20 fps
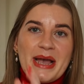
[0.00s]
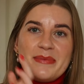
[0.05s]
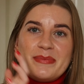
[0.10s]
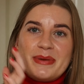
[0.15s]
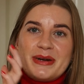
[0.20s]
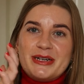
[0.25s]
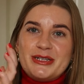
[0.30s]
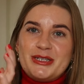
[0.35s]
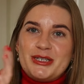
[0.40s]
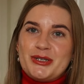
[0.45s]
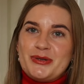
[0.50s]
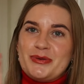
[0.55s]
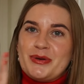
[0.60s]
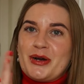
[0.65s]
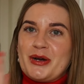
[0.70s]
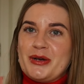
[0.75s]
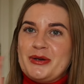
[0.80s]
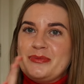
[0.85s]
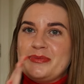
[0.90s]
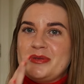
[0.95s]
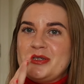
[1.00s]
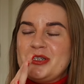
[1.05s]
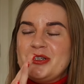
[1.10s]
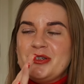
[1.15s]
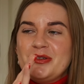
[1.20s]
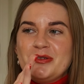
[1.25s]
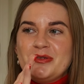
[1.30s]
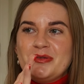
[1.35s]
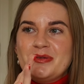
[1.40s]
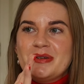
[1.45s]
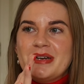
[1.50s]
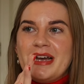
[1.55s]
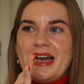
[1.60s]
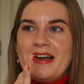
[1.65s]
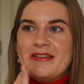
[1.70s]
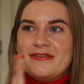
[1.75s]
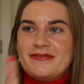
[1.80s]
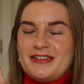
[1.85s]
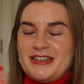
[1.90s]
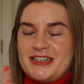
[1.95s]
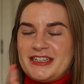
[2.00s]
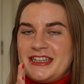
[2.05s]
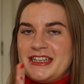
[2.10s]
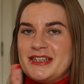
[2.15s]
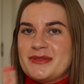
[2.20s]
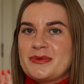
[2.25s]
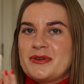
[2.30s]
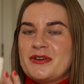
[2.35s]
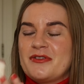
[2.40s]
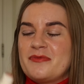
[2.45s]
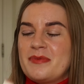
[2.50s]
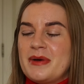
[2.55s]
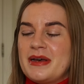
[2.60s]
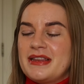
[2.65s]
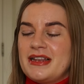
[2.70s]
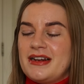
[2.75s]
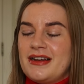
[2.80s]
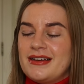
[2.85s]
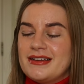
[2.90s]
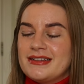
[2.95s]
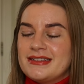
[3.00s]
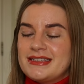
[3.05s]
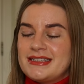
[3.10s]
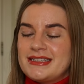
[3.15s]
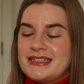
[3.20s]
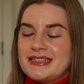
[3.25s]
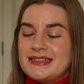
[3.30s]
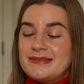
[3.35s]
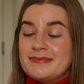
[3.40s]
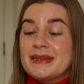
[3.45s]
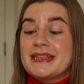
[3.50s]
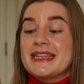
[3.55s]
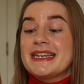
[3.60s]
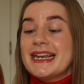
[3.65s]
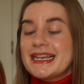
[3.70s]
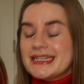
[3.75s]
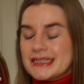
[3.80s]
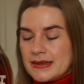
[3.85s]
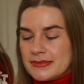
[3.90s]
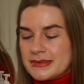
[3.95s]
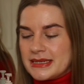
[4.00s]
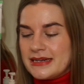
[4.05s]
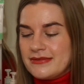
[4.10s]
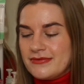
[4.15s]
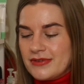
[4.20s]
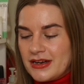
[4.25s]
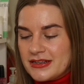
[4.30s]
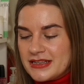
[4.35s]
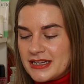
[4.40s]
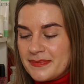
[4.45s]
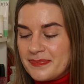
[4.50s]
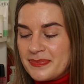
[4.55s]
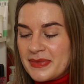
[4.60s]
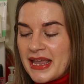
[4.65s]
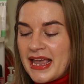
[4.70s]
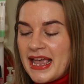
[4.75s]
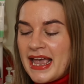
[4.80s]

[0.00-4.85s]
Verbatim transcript: But I do hope to have finished this one off by the last, by the next update rather.